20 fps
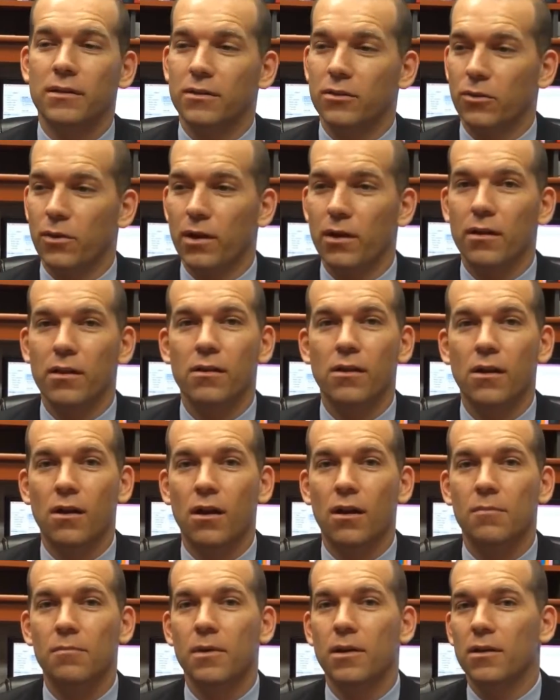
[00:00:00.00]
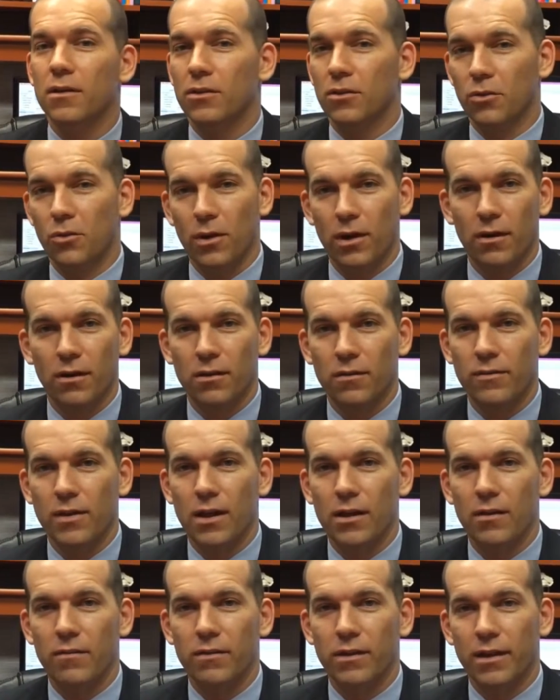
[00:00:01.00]
The greater the harm, the greater the
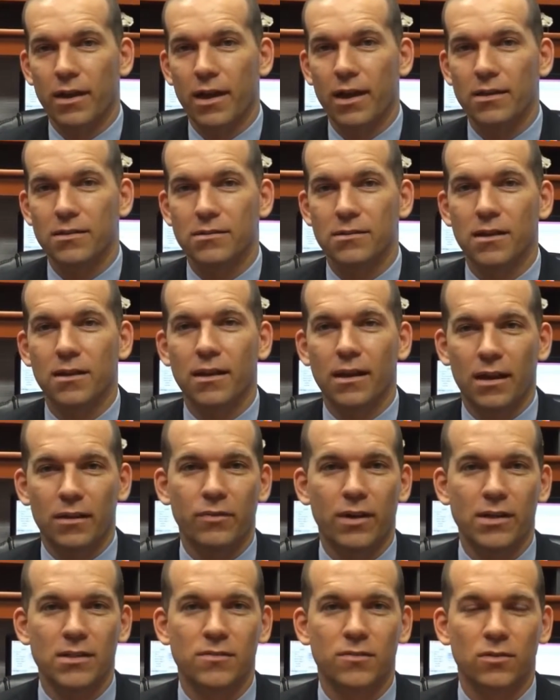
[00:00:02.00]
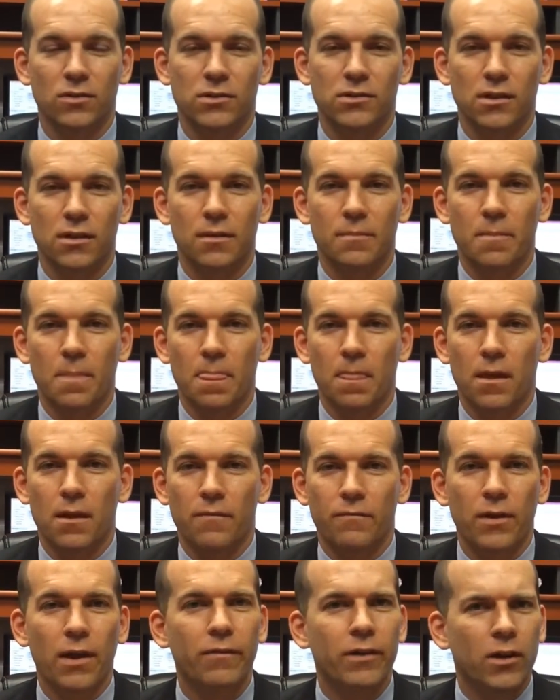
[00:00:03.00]
value of the case, and vice versa.
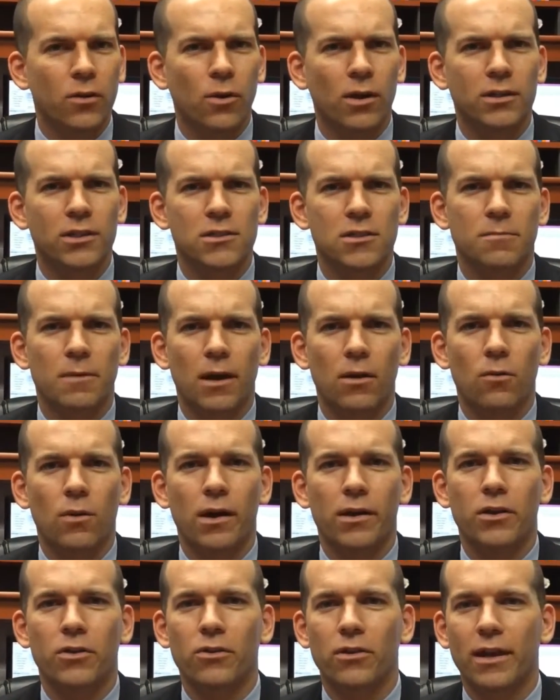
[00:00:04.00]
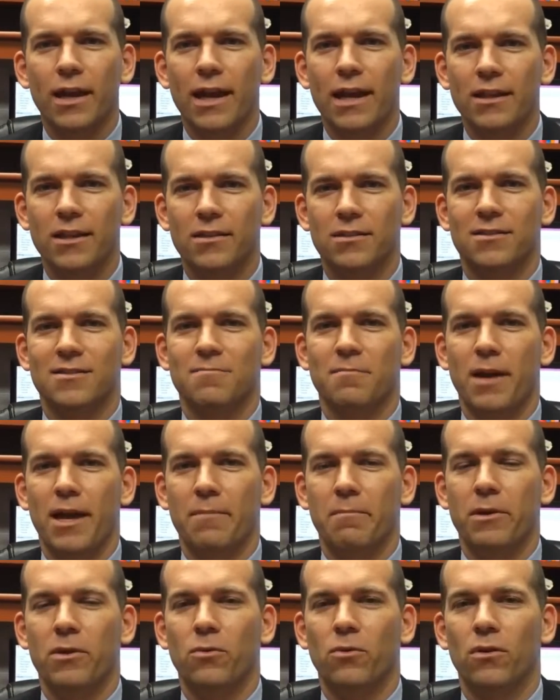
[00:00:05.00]
If you have any questions about what your case
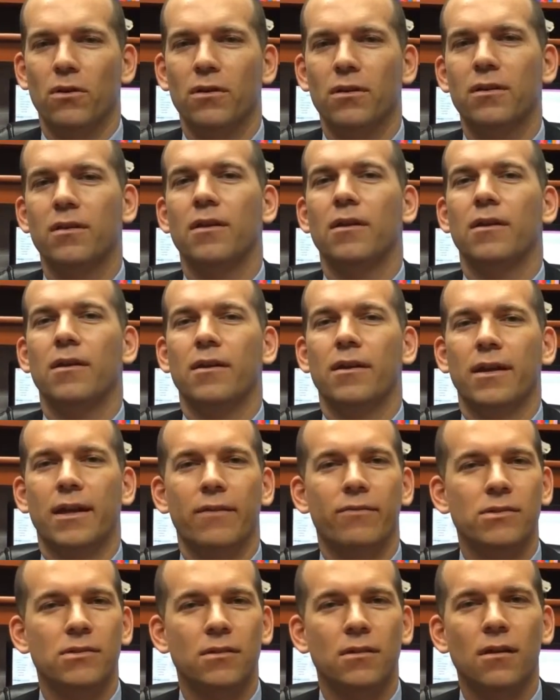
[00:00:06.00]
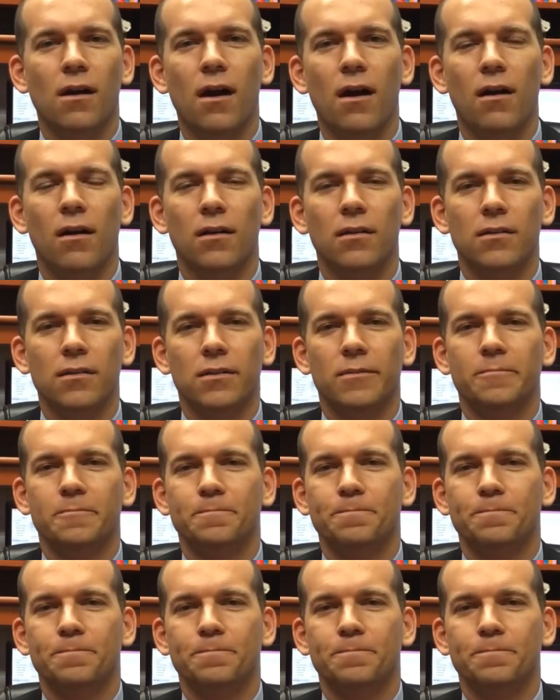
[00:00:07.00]
might be worth, give us a call.